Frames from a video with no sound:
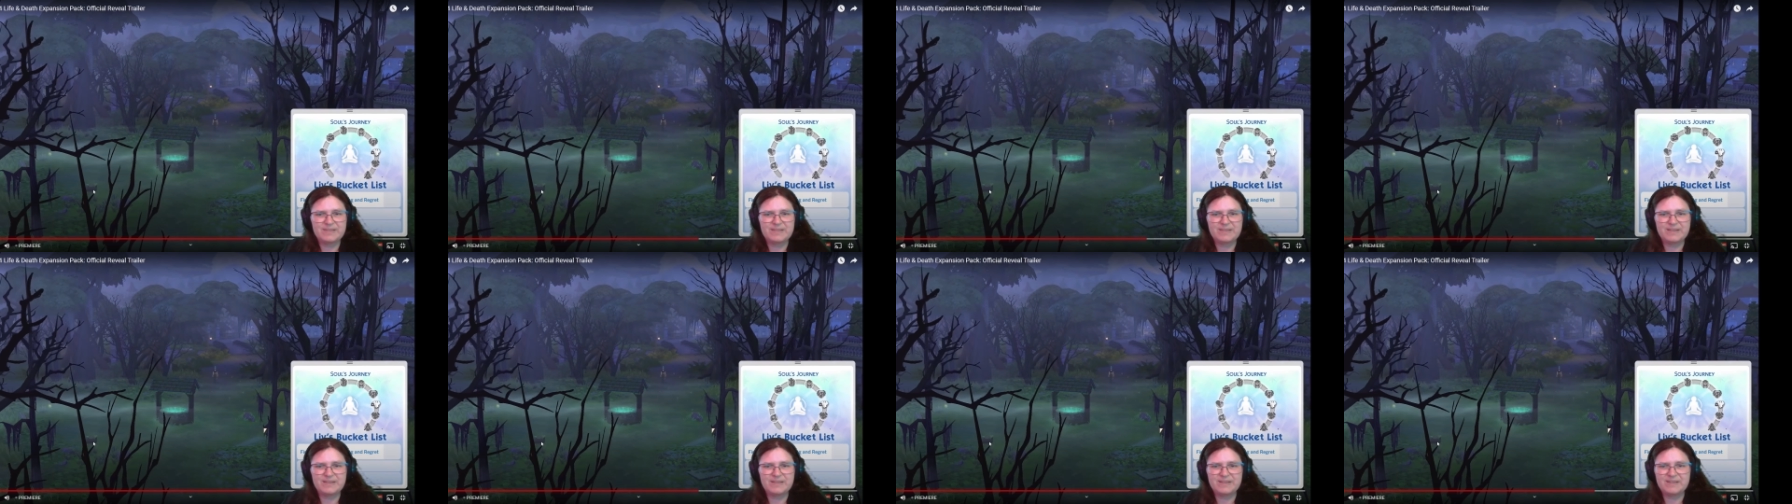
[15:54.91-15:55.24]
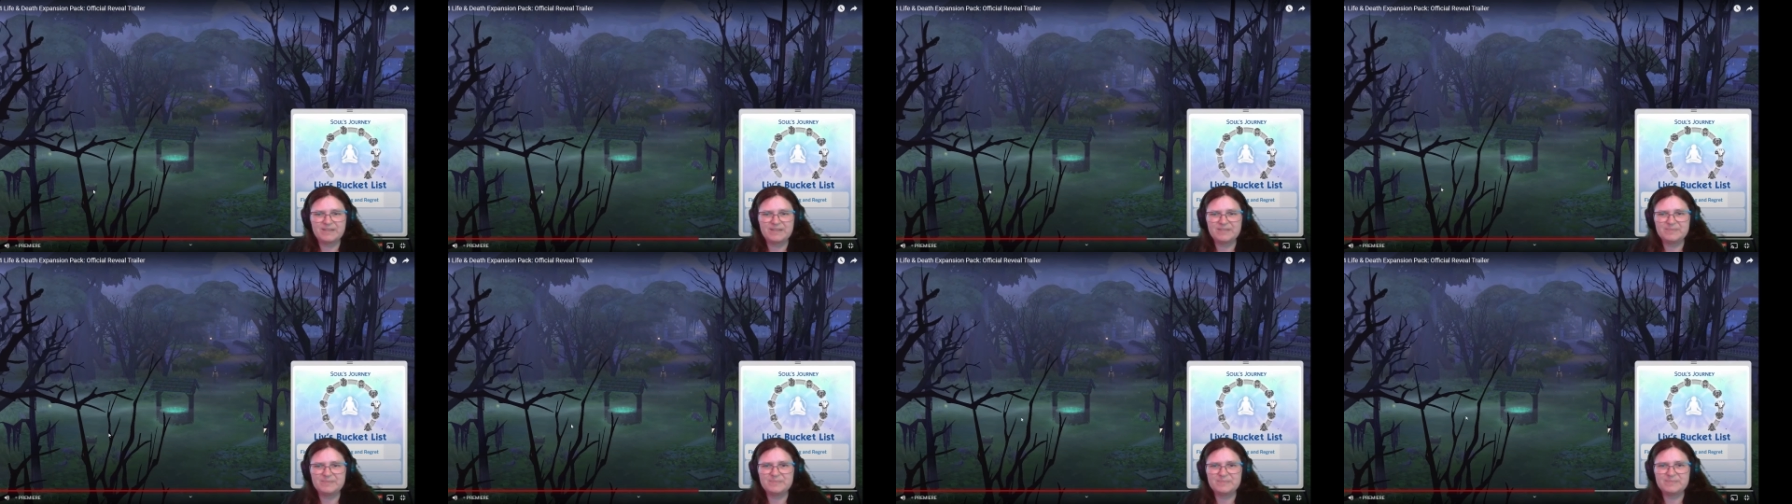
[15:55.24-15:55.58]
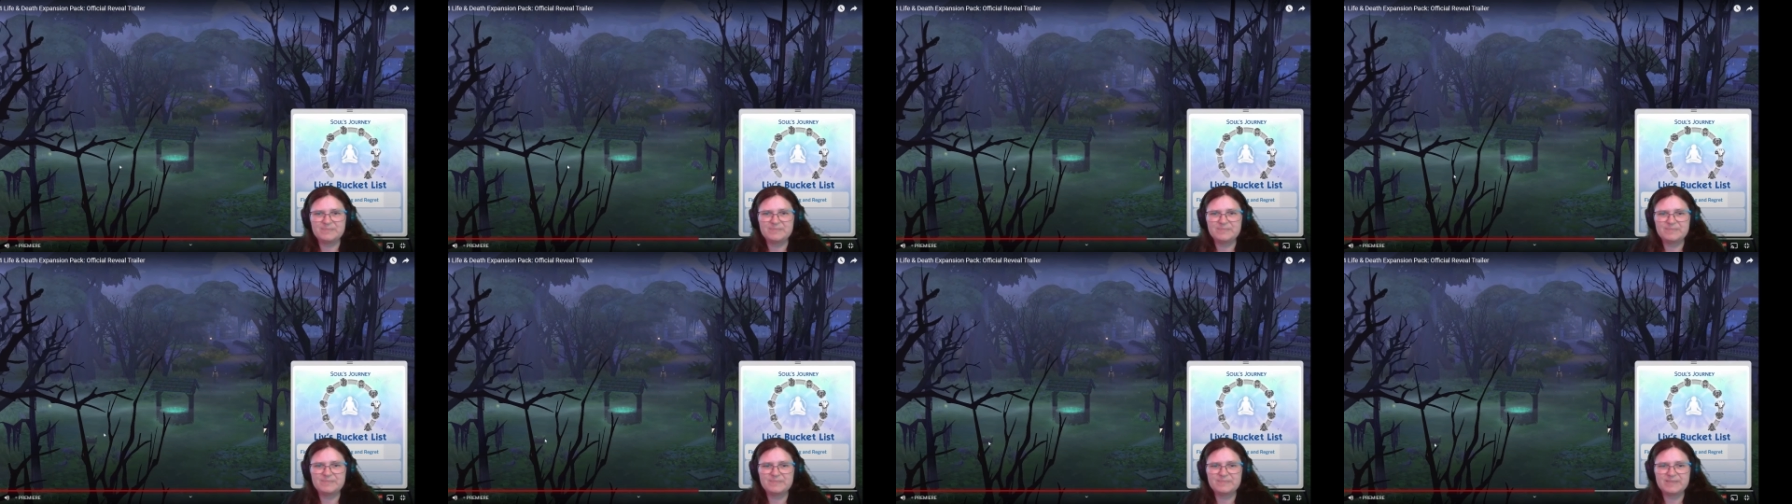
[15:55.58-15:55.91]
Um,
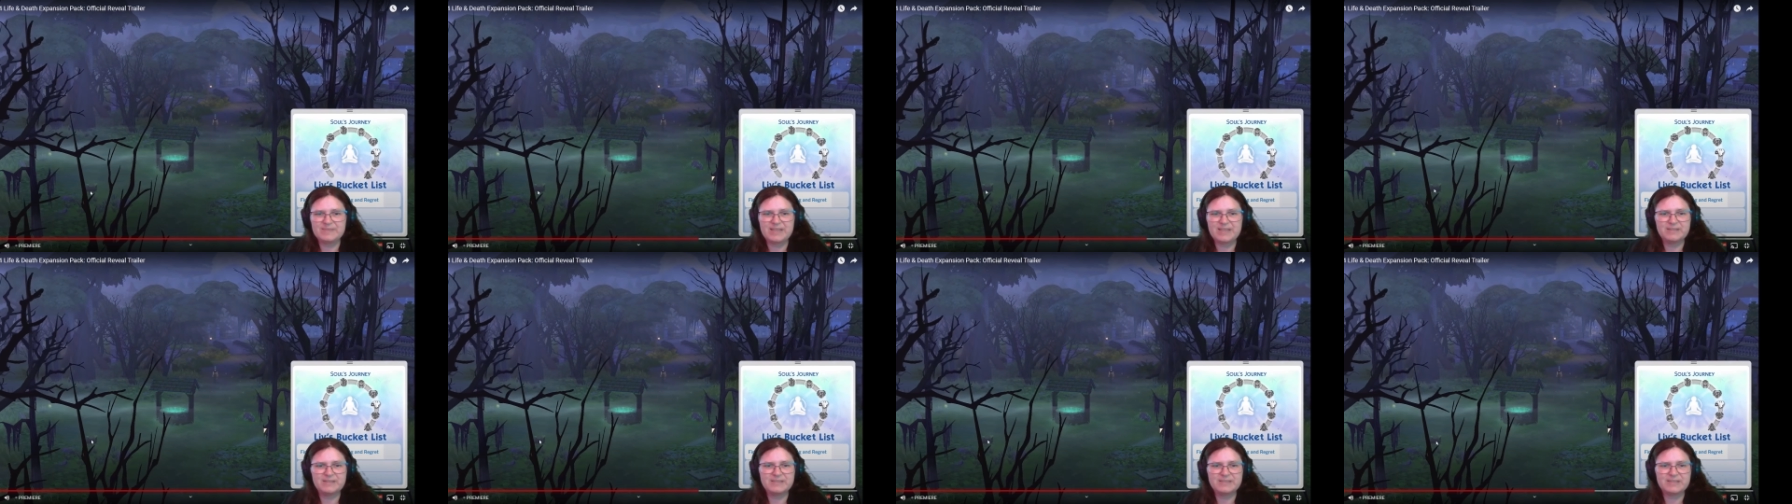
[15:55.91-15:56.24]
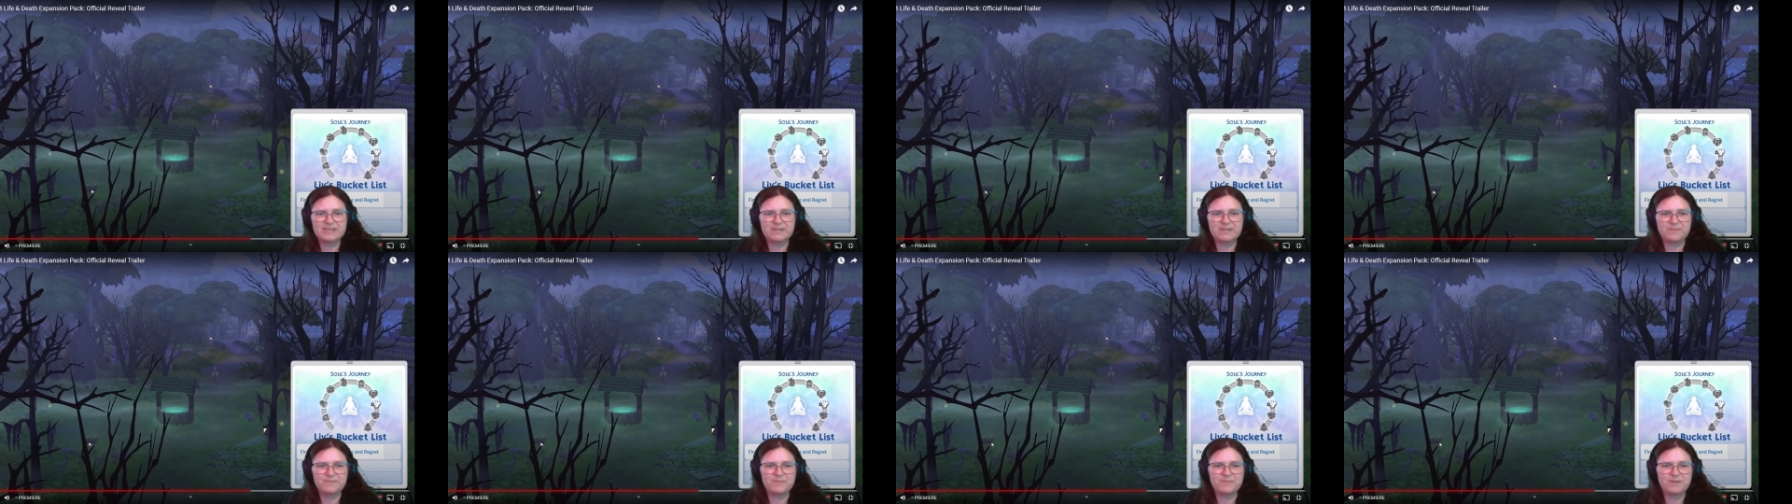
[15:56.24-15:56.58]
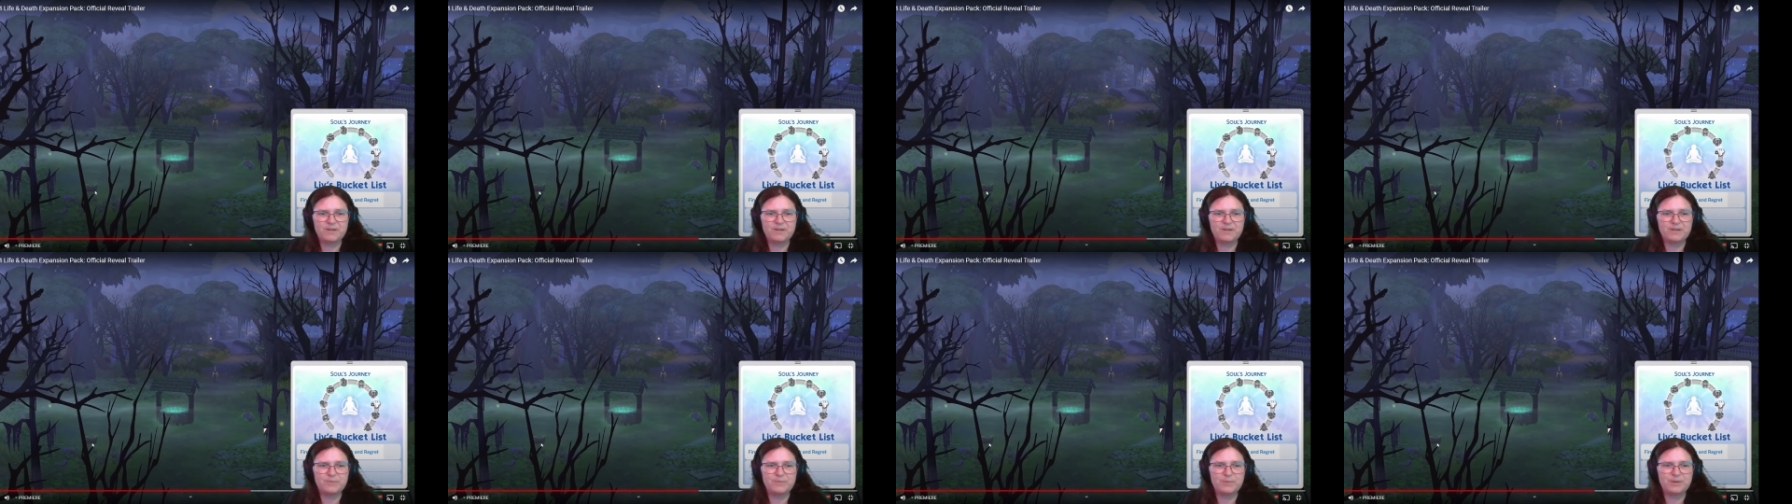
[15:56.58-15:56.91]
that looks like a
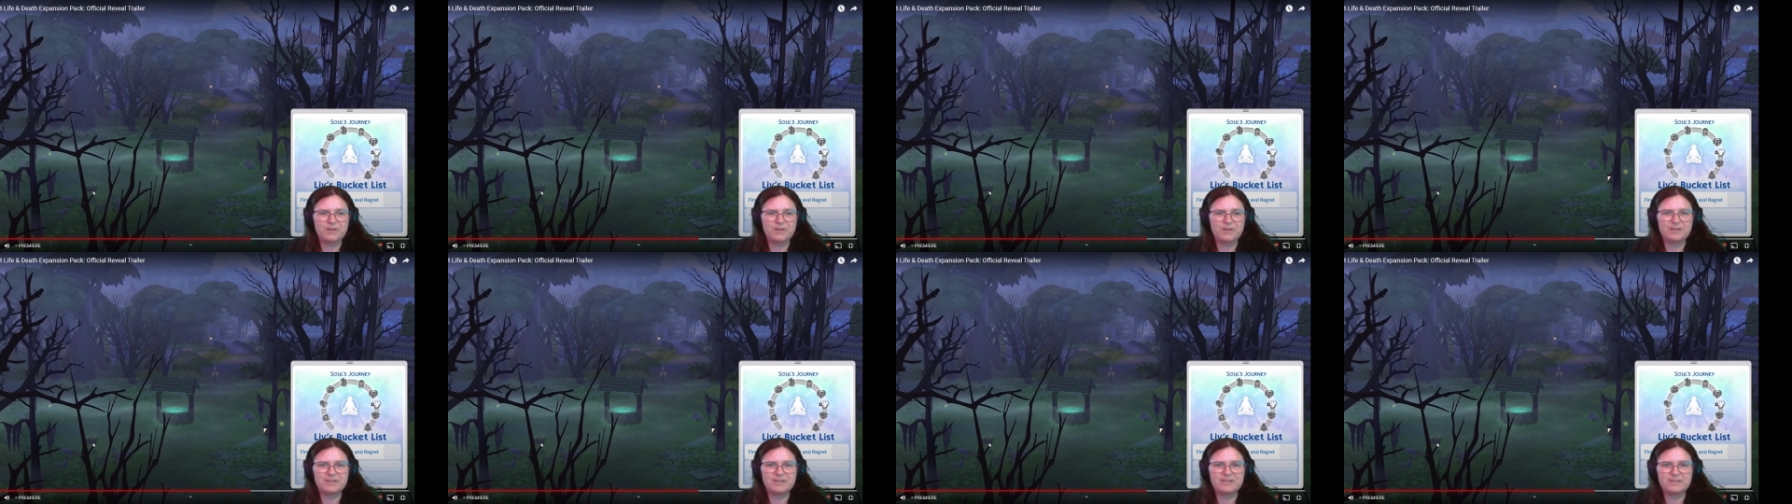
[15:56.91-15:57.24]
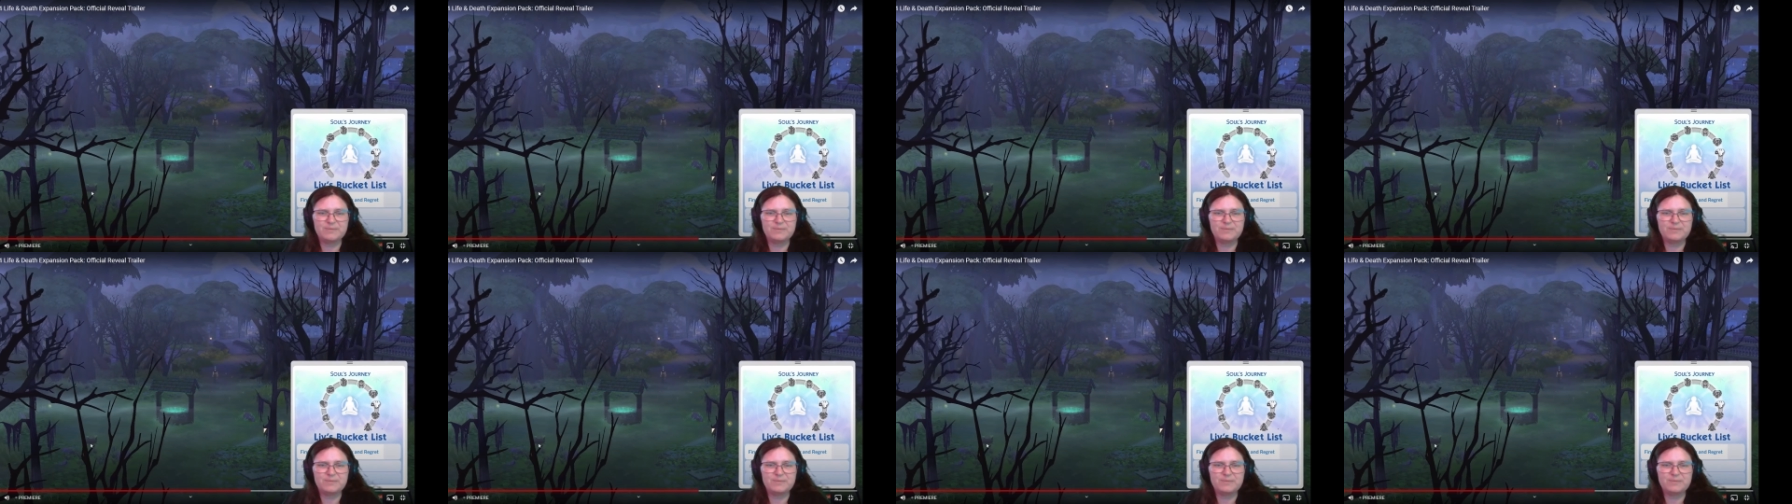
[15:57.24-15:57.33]
frog log.